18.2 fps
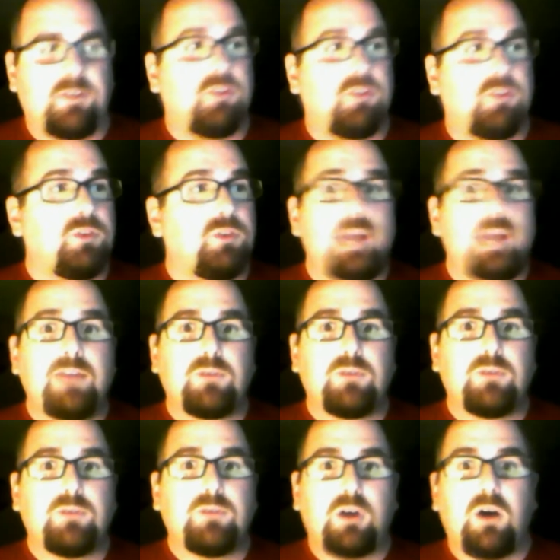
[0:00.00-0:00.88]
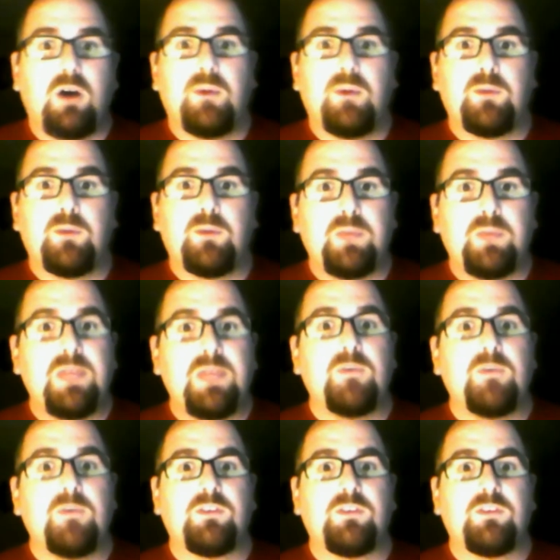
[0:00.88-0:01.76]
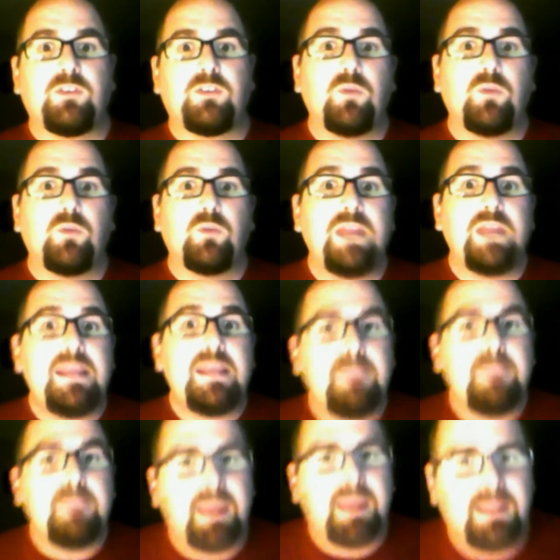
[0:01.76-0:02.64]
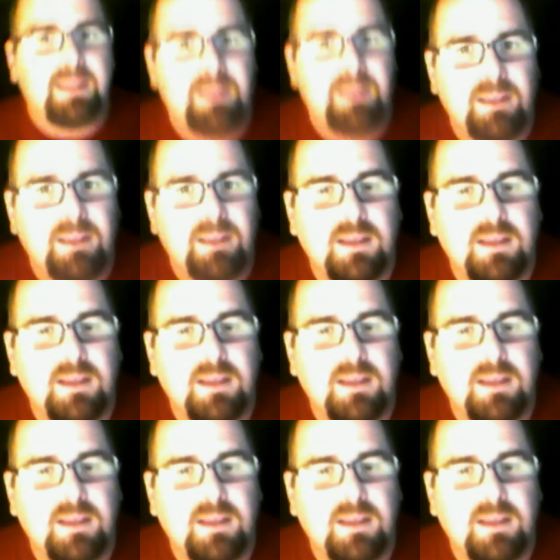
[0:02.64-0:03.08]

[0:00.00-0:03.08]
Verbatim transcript: Do you guys recall when we were screaming